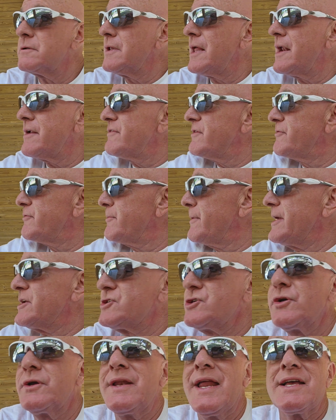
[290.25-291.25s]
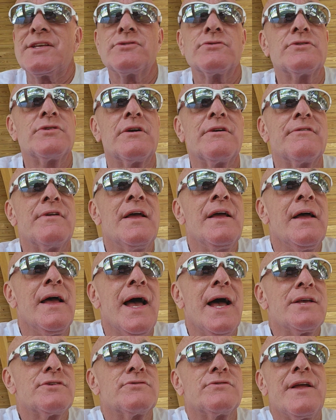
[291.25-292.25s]
A lot of information you can ascertain
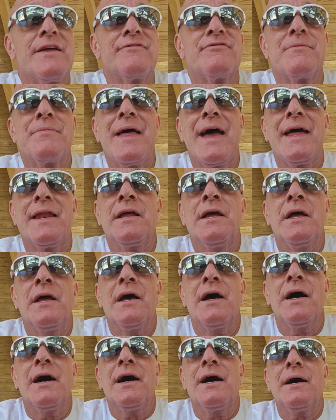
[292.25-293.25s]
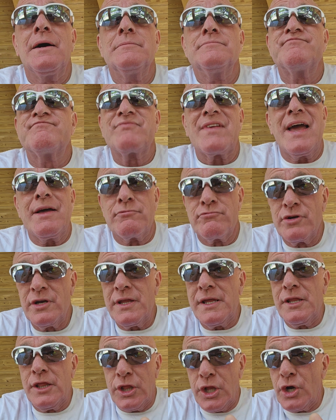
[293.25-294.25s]
ascertain from that, um, and
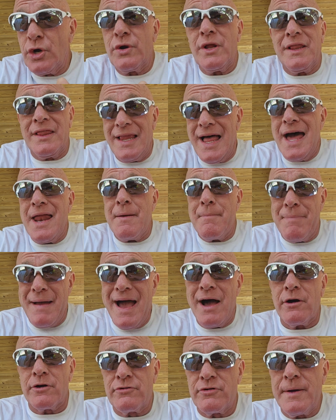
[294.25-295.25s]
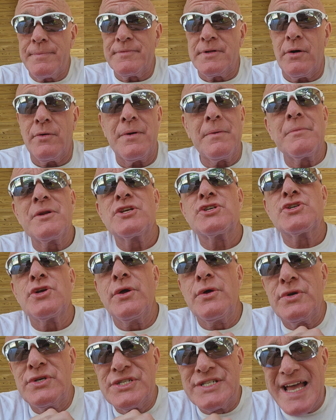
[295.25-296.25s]
really learn a lot about crypto. And I'm going to
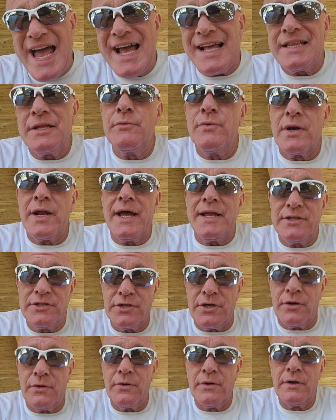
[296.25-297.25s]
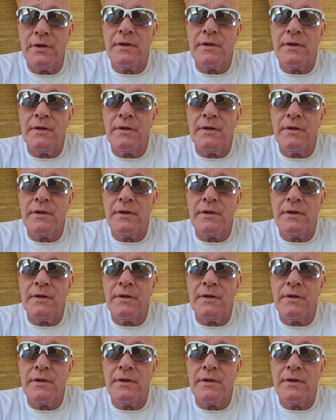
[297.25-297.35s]
show you exactly what I do.